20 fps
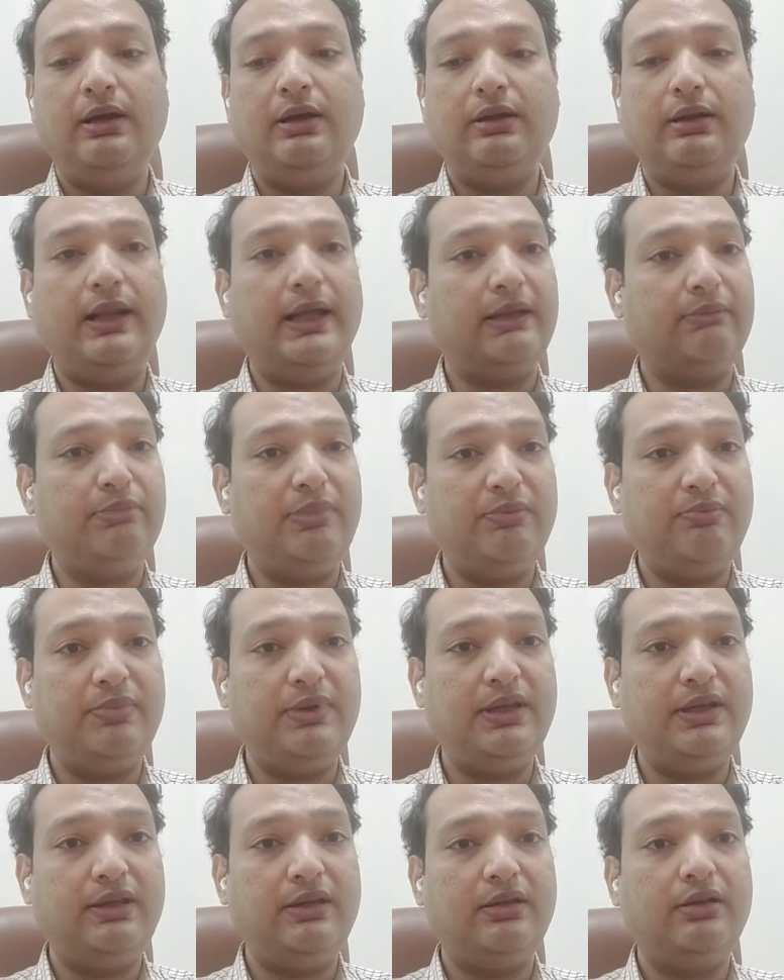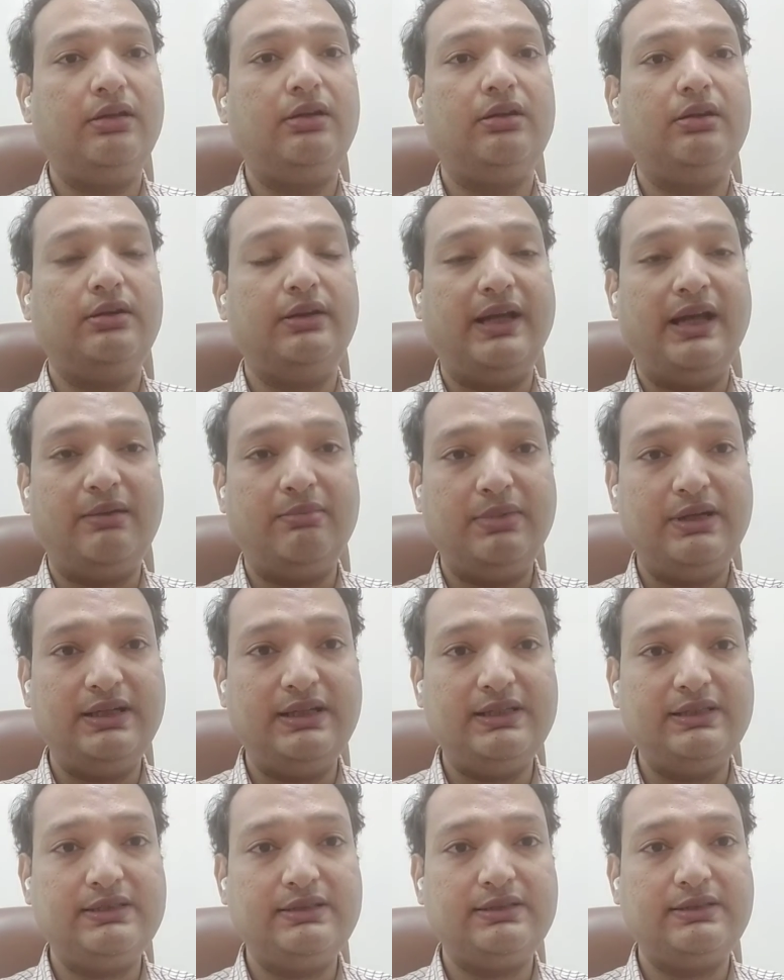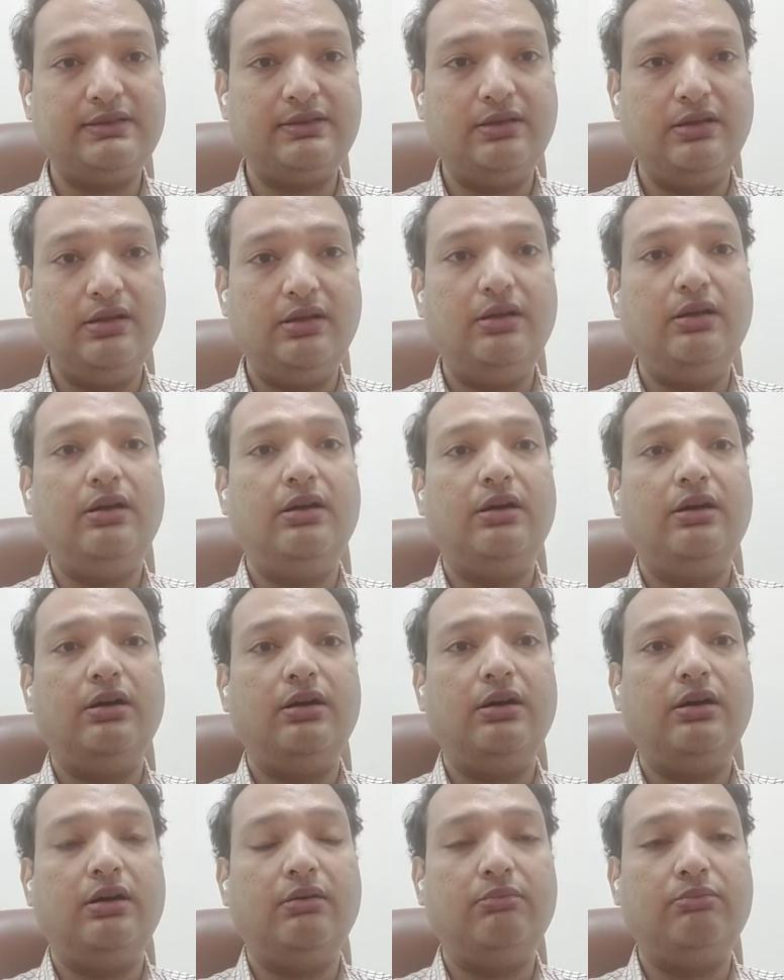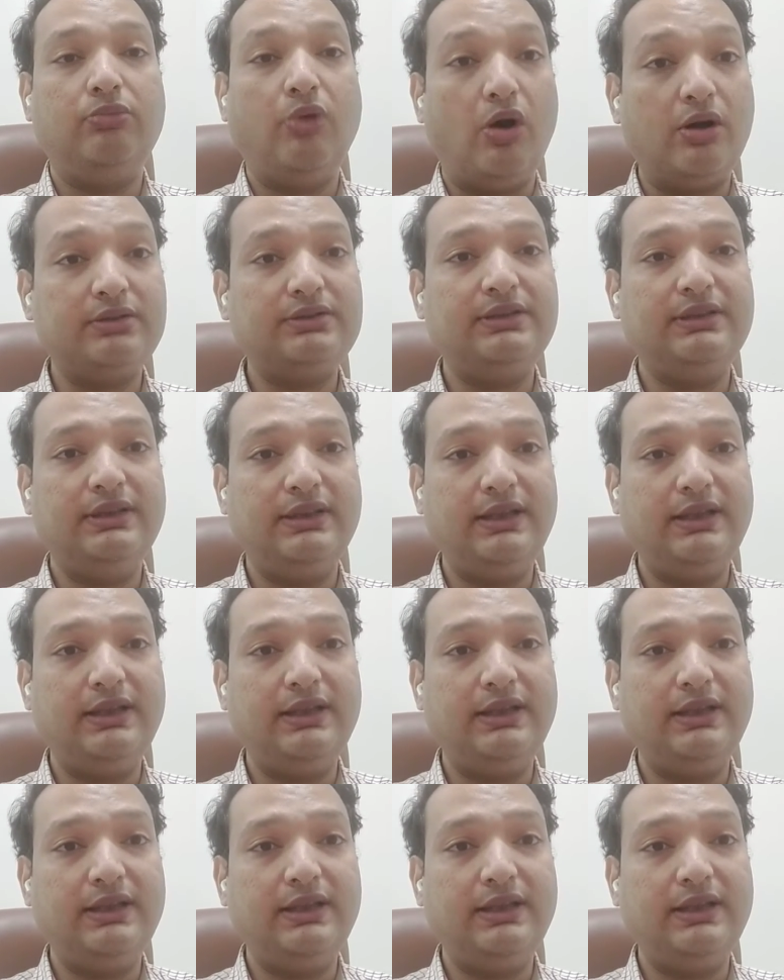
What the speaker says: like BP, diabetes, blocks in